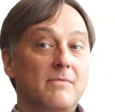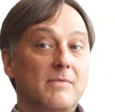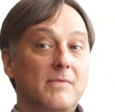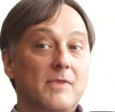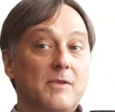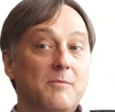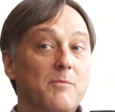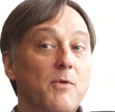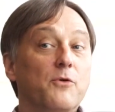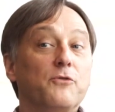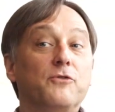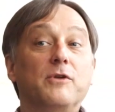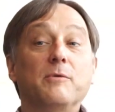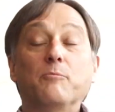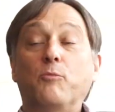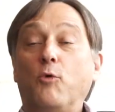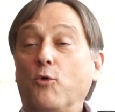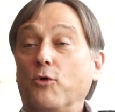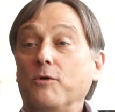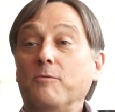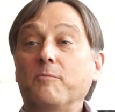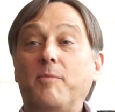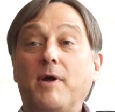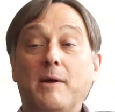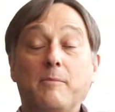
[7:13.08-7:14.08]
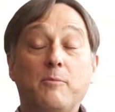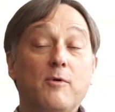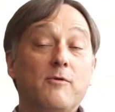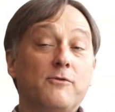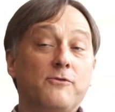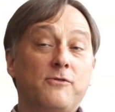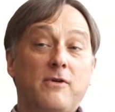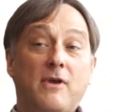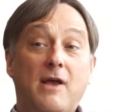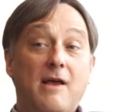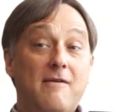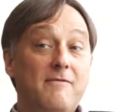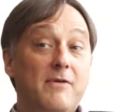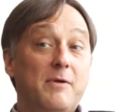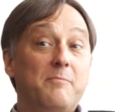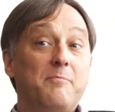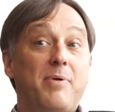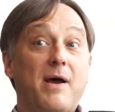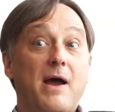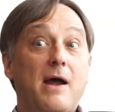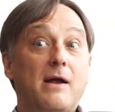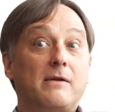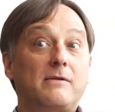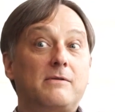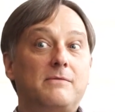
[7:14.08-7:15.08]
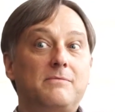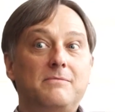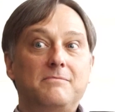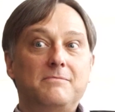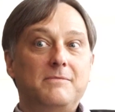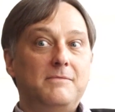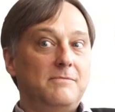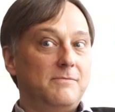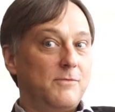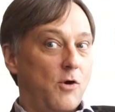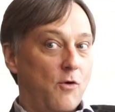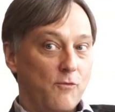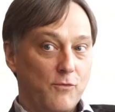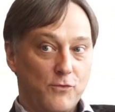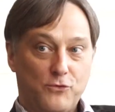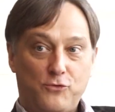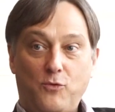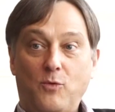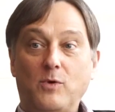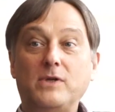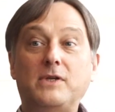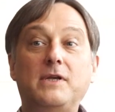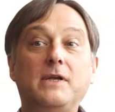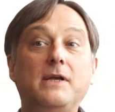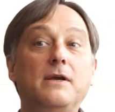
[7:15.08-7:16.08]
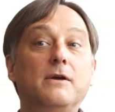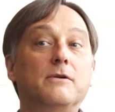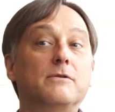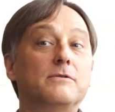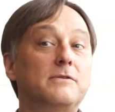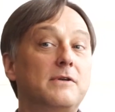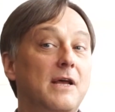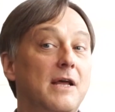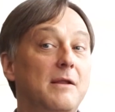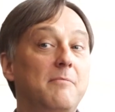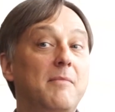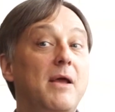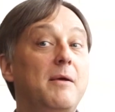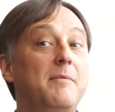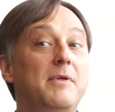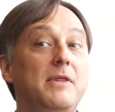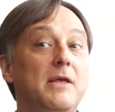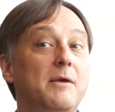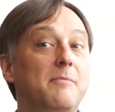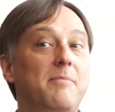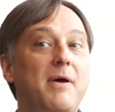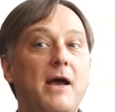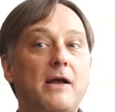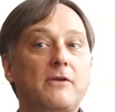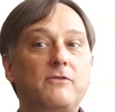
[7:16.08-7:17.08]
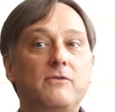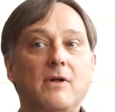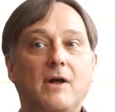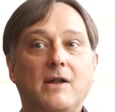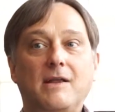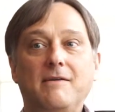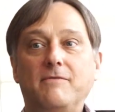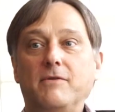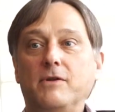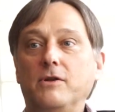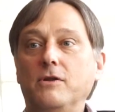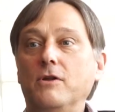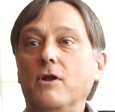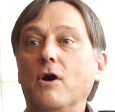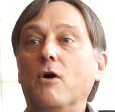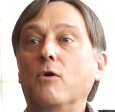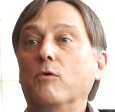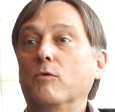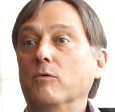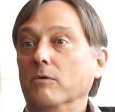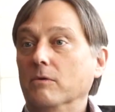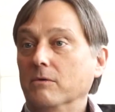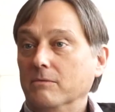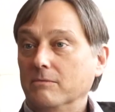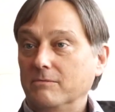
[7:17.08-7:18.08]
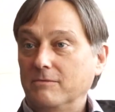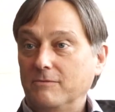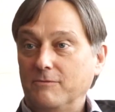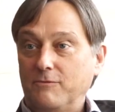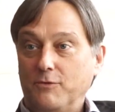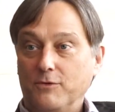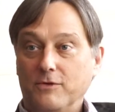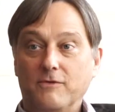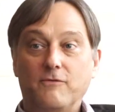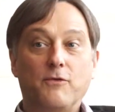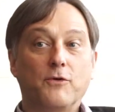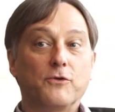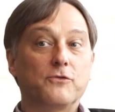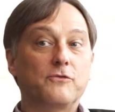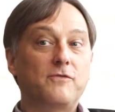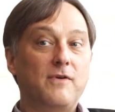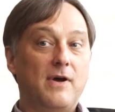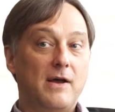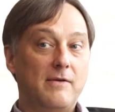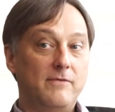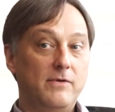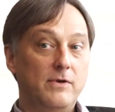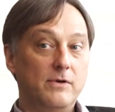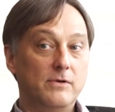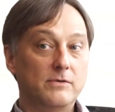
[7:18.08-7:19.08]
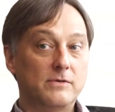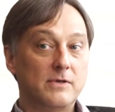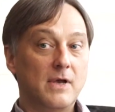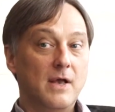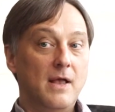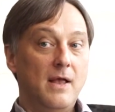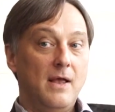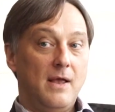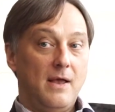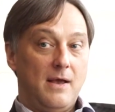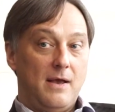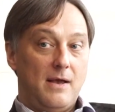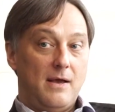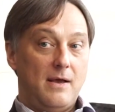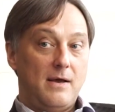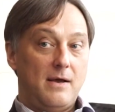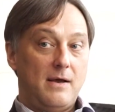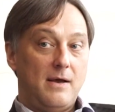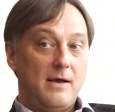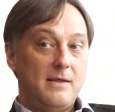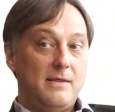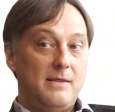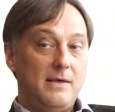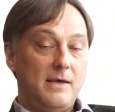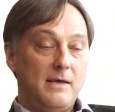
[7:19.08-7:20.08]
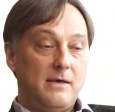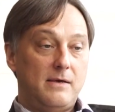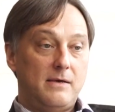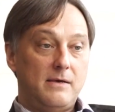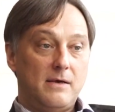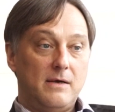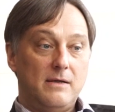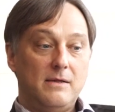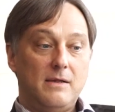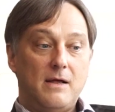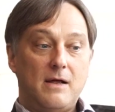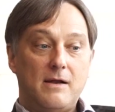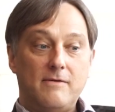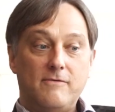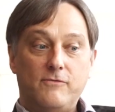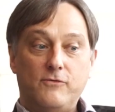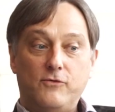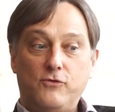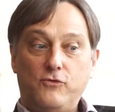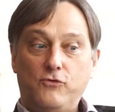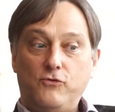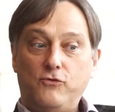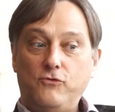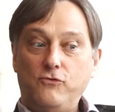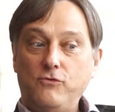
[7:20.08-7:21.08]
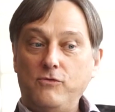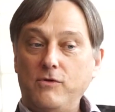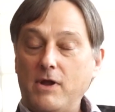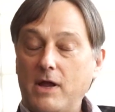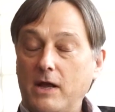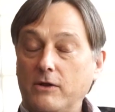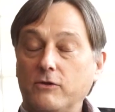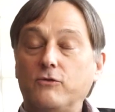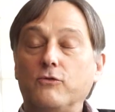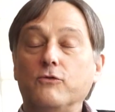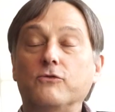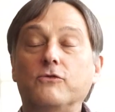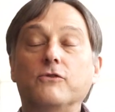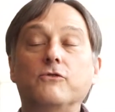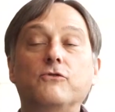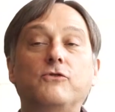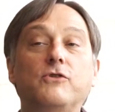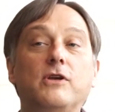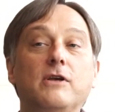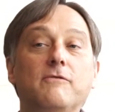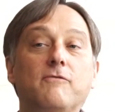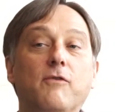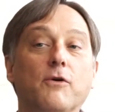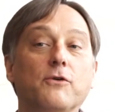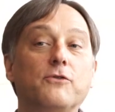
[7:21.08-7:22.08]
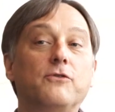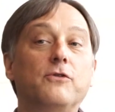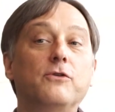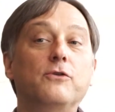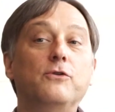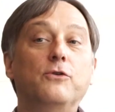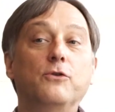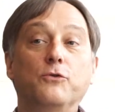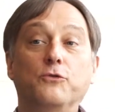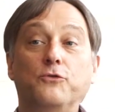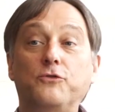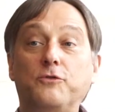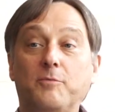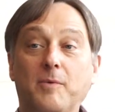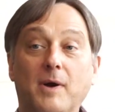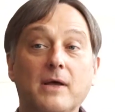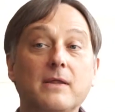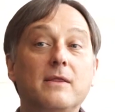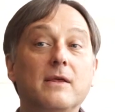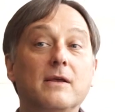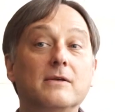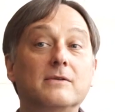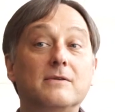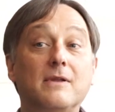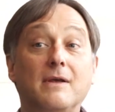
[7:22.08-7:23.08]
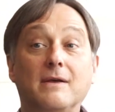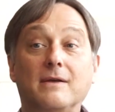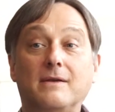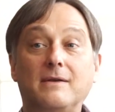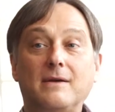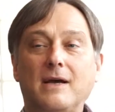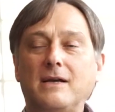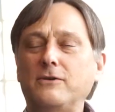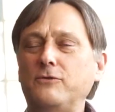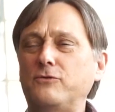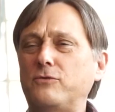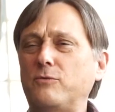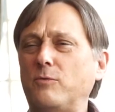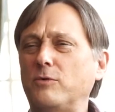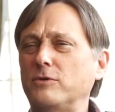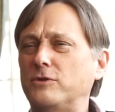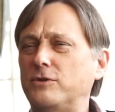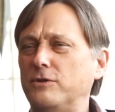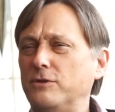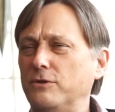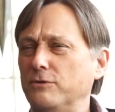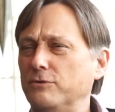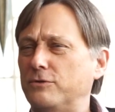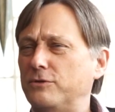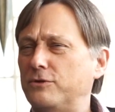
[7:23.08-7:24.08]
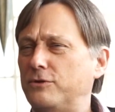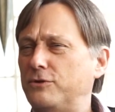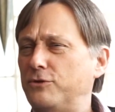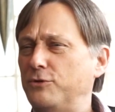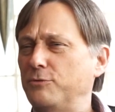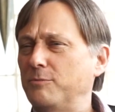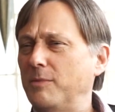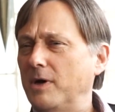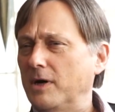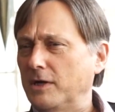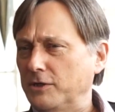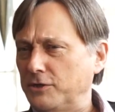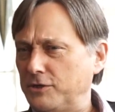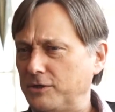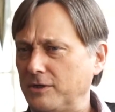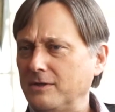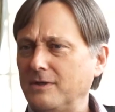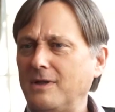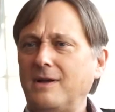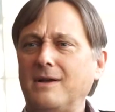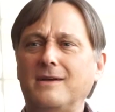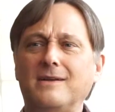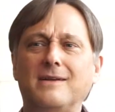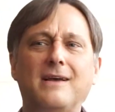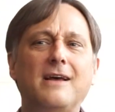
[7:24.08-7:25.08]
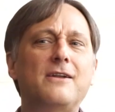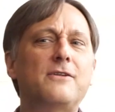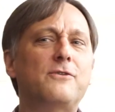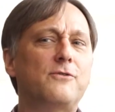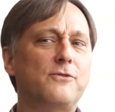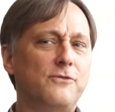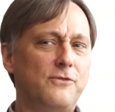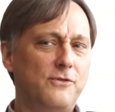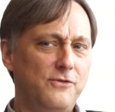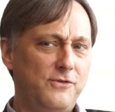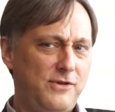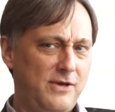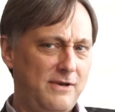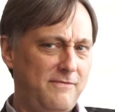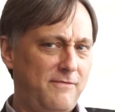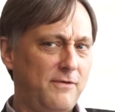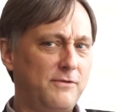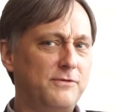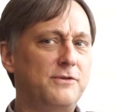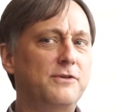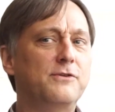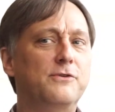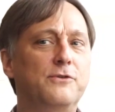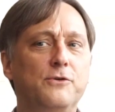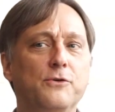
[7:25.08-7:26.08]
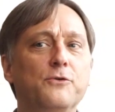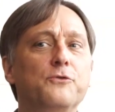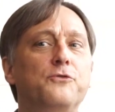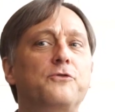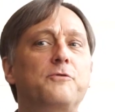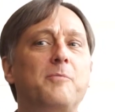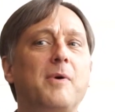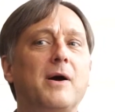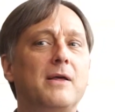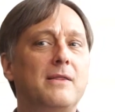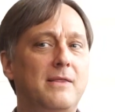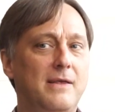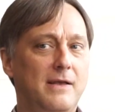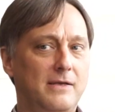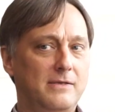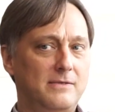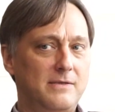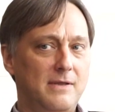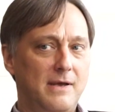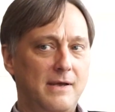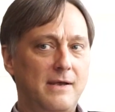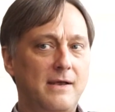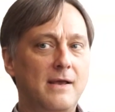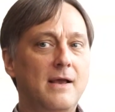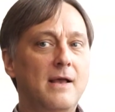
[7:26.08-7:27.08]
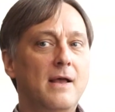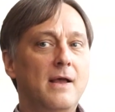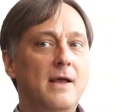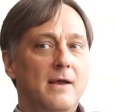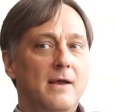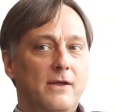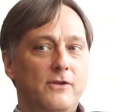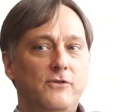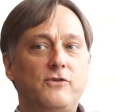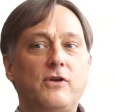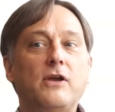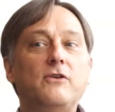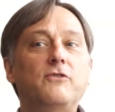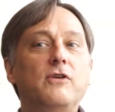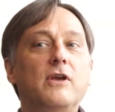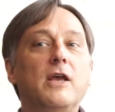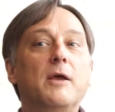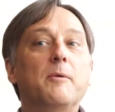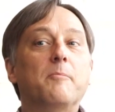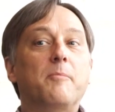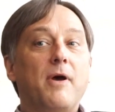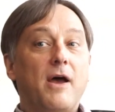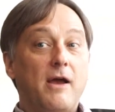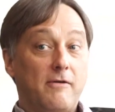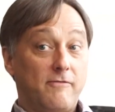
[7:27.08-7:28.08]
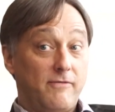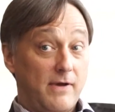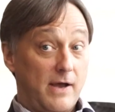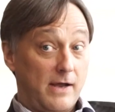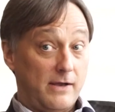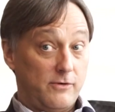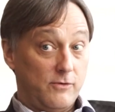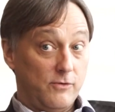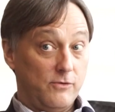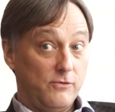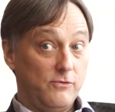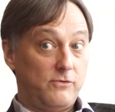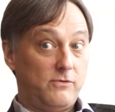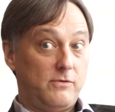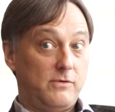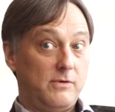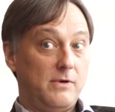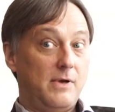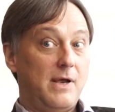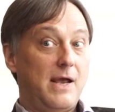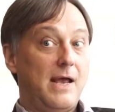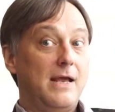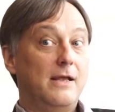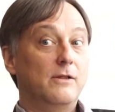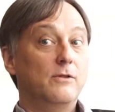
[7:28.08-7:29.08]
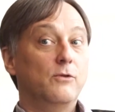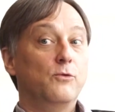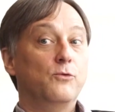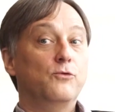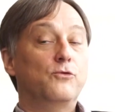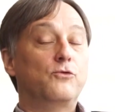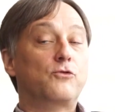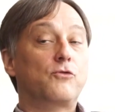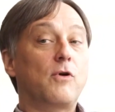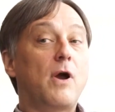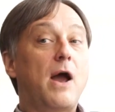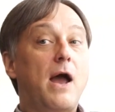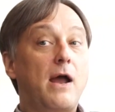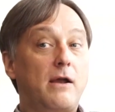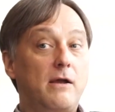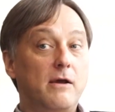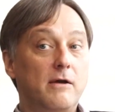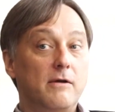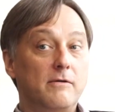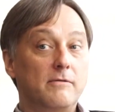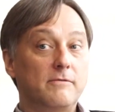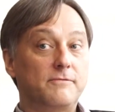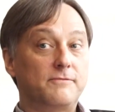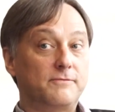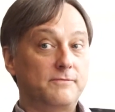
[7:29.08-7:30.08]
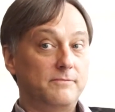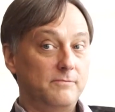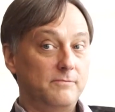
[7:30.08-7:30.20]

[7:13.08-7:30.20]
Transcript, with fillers: The most important papers have impact over 20 years, and maybe the impact's not even known for the first five years. I think a lot of editors in chief are seduced by things like I use the word seduced too much. editors in chief are seduced by things like chasing impact factors and lose track of